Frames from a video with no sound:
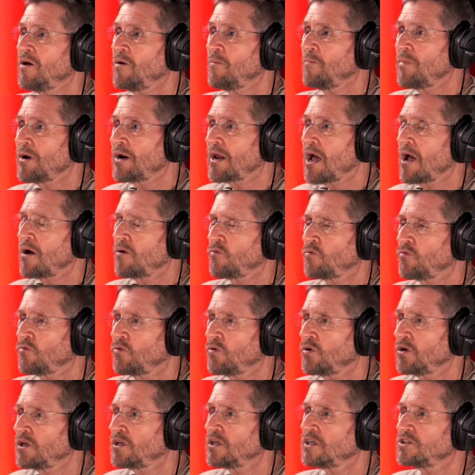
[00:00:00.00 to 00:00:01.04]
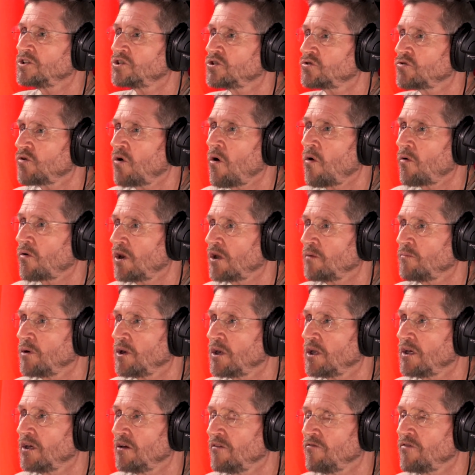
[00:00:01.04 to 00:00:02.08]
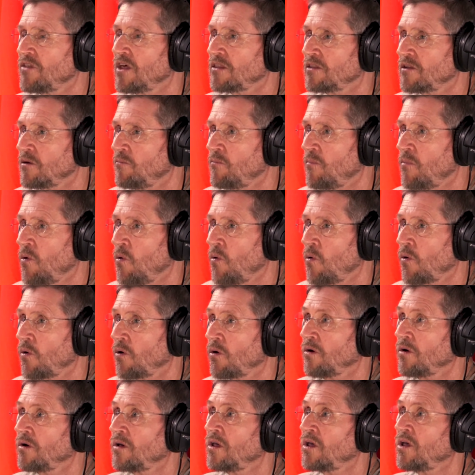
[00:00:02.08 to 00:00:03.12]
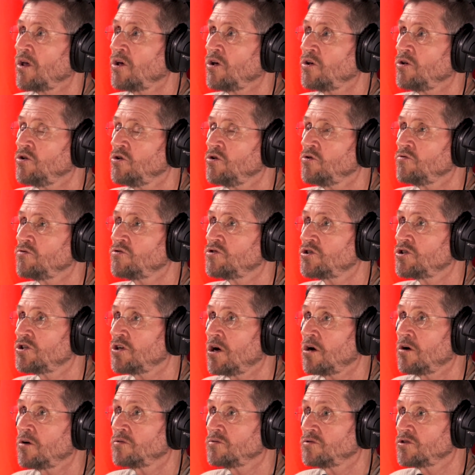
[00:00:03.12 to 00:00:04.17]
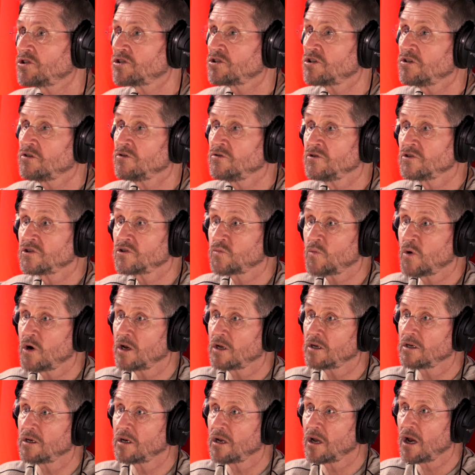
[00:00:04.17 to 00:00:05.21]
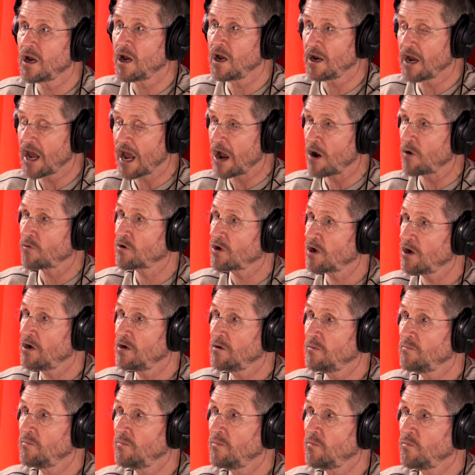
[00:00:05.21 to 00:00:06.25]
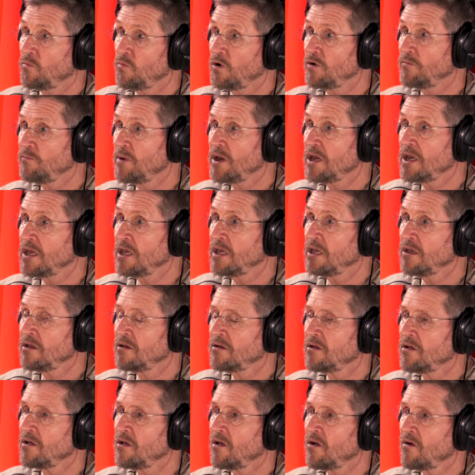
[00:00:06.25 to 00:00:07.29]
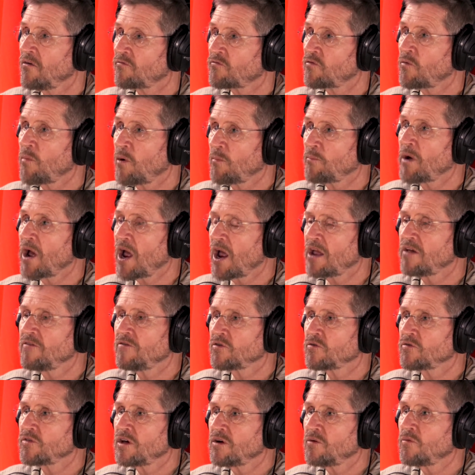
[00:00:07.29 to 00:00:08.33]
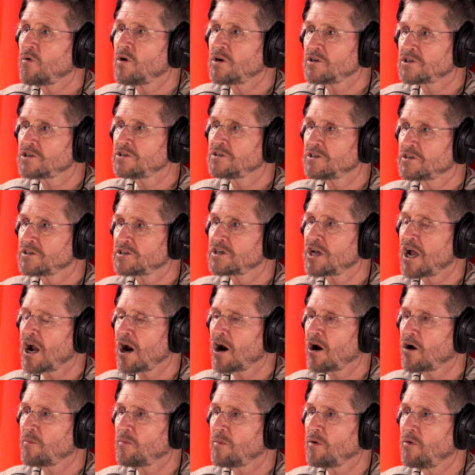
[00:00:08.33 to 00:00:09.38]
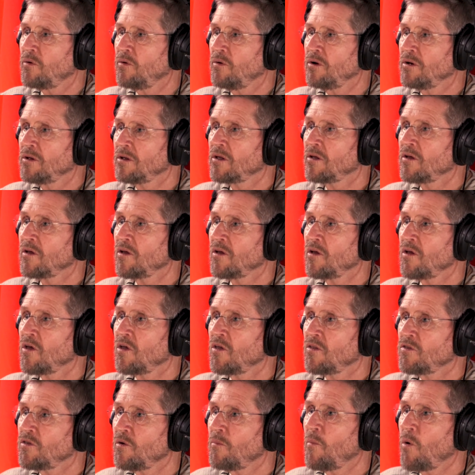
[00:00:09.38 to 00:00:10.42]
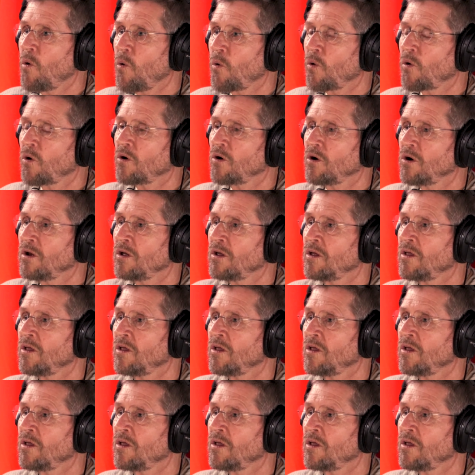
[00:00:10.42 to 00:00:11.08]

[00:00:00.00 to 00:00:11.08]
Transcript: but I really strongly believe that the more you showed students what an outcome would be from a behavior that wasn't desirable, the more